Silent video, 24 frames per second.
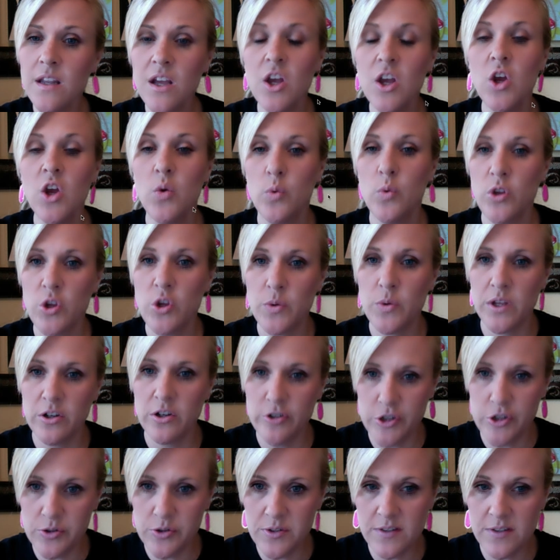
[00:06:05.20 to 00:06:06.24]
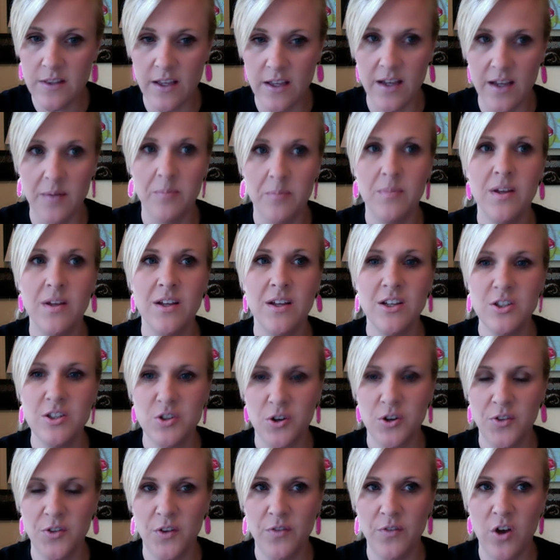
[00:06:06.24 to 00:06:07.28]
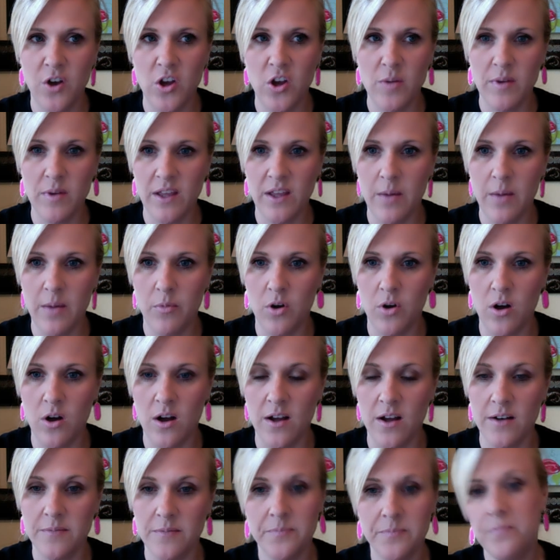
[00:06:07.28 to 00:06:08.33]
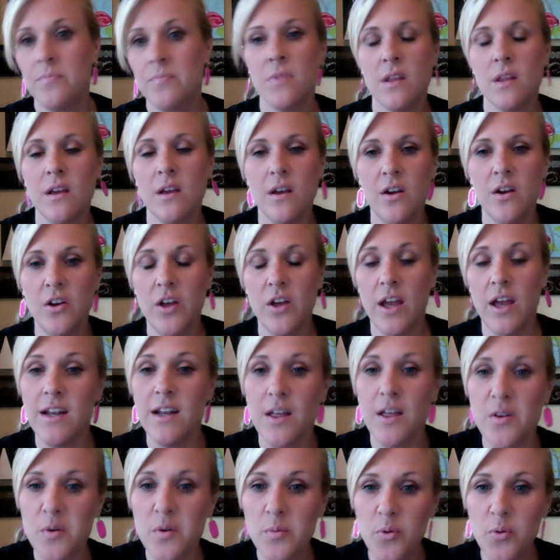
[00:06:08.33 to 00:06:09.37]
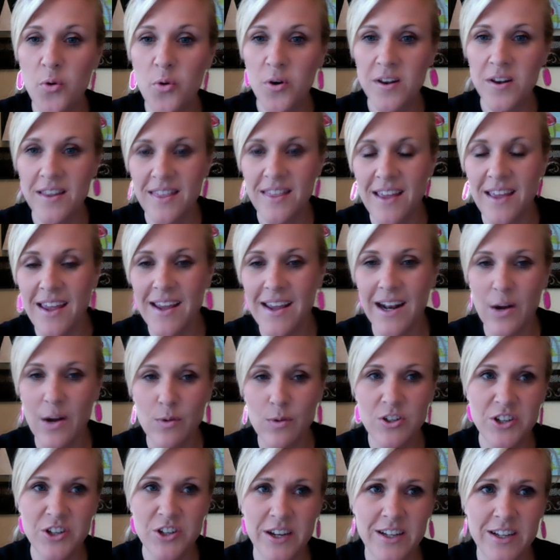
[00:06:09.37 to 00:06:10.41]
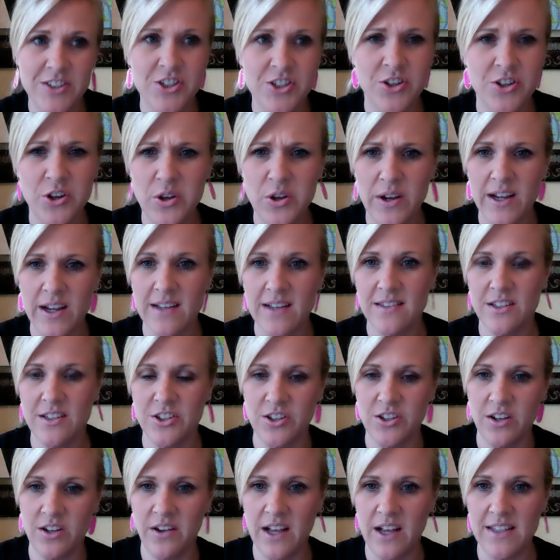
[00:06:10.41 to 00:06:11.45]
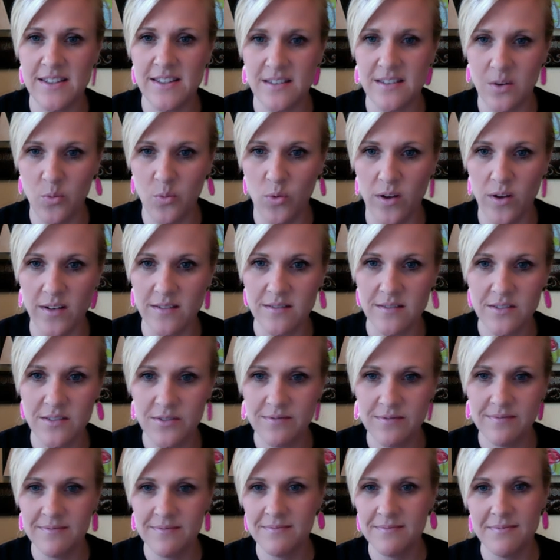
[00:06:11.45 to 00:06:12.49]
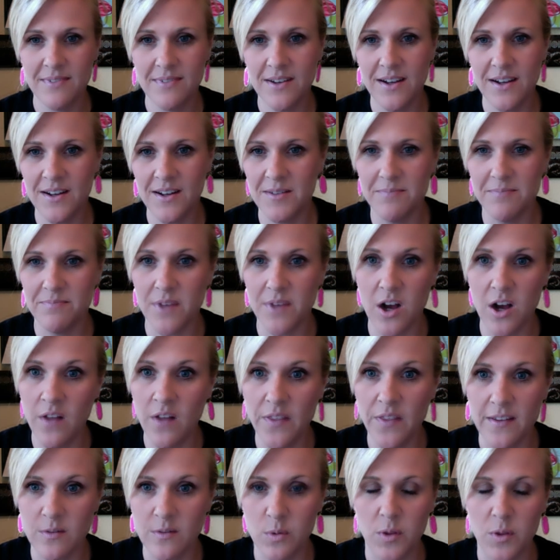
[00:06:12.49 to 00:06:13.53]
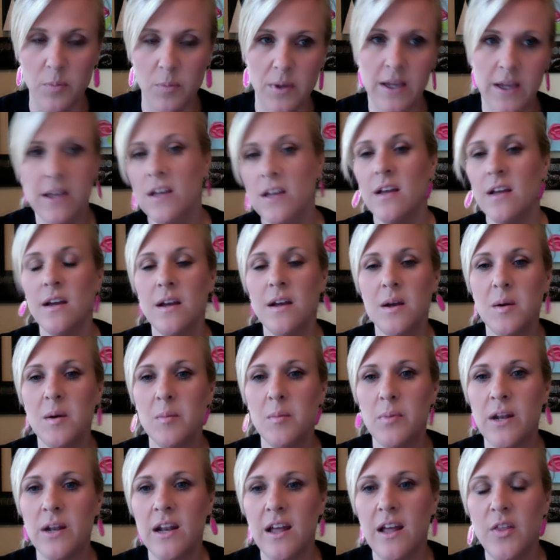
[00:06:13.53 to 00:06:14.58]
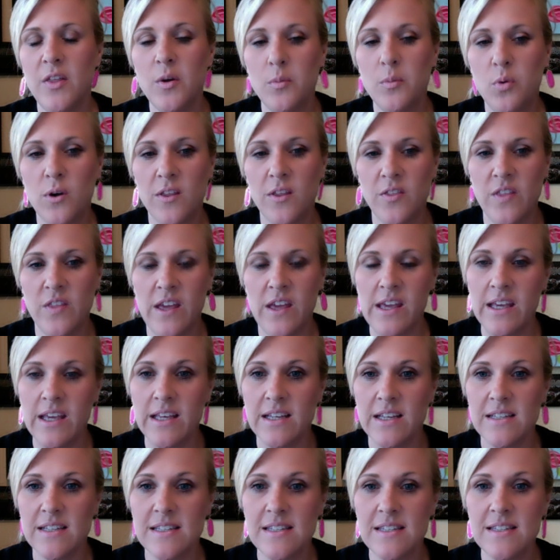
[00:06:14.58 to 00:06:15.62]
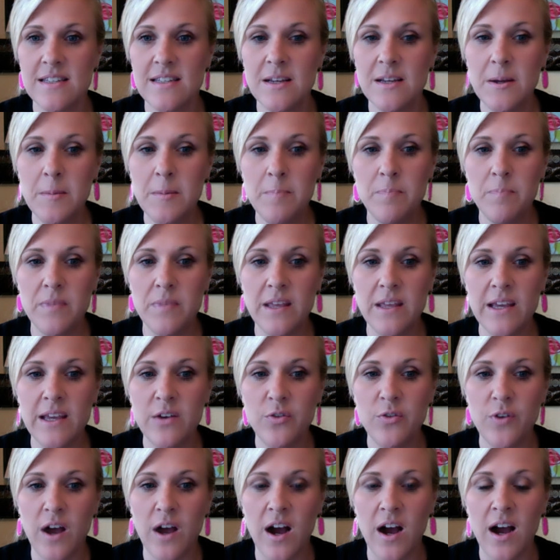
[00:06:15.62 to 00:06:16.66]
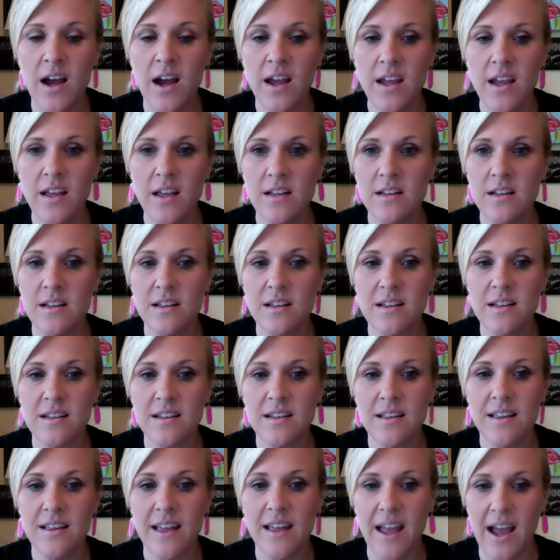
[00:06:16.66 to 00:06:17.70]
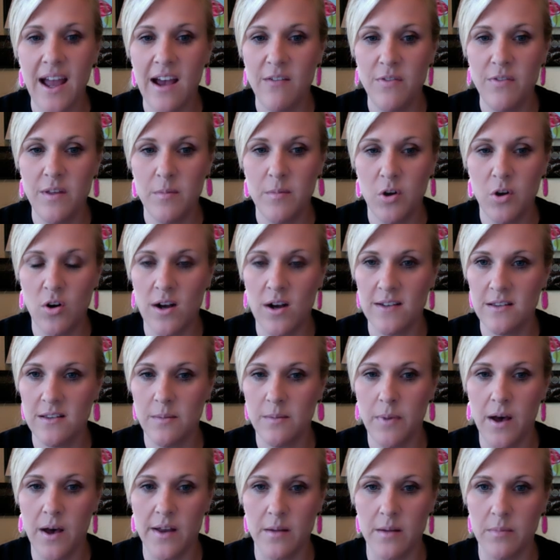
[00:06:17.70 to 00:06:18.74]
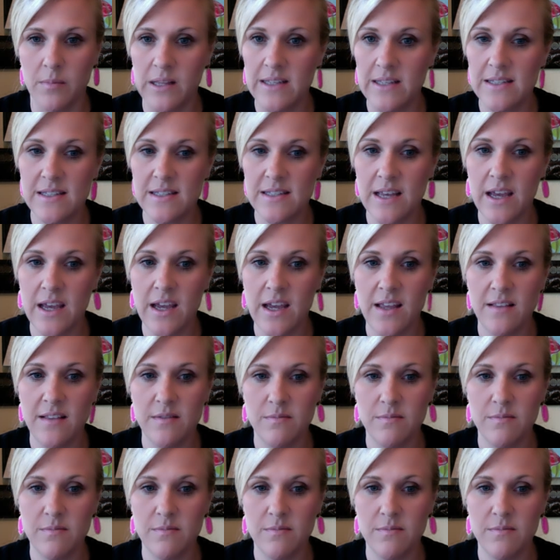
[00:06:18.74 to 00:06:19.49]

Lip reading: when you introduce them, turn the volume and camera on. Okay, another important thing, and I wish I could show you, I guess I should have had someone on this with me. But another important thing is if I have them across the bottom, let's say